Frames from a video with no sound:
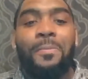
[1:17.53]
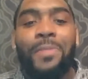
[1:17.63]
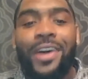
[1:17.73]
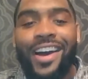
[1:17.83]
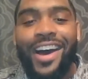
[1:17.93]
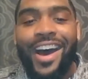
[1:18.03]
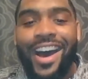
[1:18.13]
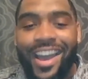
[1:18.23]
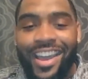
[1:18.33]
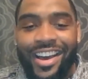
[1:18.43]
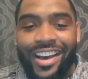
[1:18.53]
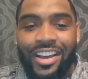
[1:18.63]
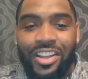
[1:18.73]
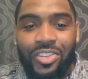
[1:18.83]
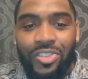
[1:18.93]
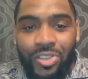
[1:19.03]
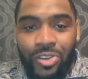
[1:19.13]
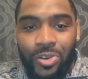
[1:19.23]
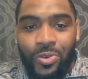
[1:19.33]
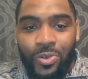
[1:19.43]
But I
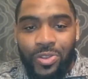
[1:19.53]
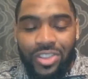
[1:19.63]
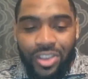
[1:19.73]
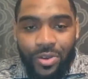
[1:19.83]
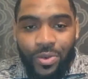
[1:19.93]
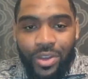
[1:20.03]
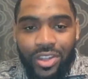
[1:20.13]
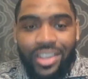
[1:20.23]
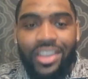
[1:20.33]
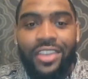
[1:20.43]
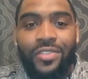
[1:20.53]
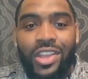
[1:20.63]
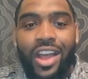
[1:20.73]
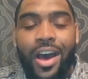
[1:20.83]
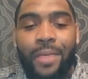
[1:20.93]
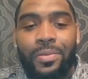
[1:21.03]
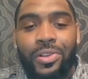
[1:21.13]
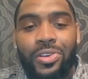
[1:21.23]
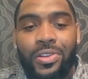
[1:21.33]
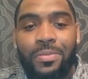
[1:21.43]
do still wish to give you the
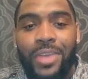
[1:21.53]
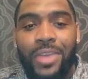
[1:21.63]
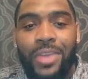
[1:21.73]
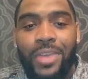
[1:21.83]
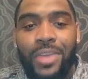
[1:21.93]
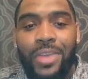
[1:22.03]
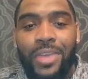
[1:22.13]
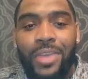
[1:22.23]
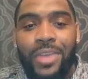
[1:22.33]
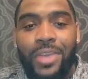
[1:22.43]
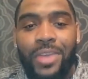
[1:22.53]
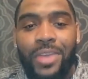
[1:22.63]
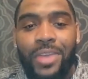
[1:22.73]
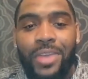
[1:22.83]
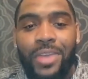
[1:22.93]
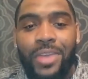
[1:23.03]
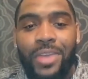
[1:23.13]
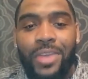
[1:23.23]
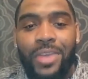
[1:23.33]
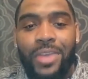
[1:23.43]
opportunity to be able to come and visit us on
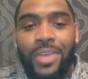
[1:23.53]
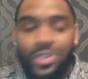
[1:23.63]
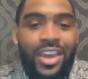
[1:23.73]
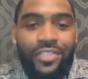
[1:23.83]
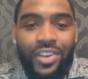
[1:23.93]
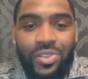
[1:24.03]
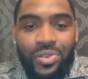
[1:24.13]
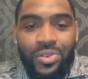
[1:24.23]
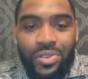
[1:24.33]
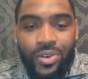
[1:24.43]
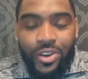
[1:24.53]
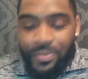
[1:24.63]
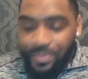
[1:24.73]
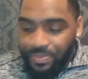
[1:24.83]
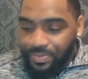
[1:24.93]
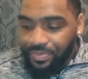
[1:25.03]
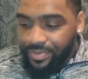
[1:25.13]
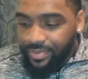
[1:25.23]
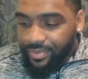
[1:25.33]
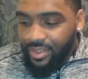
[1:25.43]
campus. So we'll do that virtual tour.
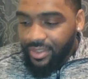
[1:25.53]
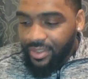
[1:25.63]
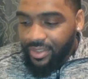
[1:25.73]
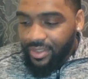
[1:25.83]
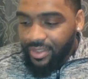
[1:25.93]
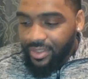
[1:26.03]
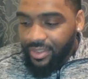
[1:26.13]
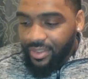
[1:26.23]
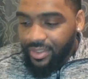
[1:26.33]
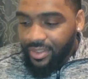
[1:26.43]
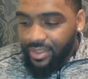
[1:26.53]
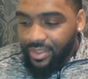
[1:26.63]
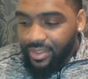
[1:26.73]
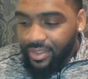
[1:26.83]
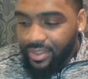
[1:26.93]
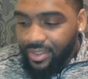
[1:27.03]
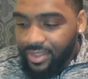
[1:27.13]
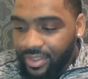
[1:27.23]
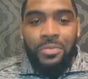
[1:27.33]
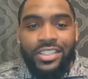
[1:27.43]
So to get
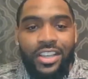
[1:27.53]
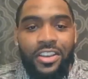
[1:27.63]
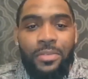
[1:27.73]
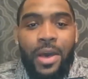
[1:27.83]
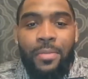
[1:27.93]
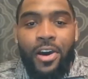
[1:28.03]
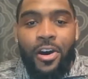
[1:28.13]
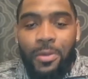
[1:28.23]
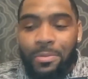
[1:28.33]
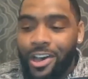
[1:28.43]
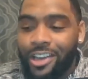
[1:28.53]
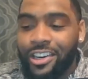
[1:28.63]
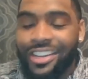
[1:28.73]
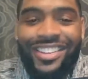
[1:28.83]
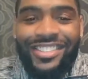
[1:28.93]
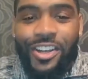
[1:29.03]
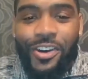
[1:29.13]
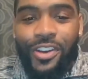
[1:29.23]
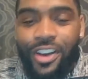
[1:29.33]
started, I'm going to tell you about my alma mater.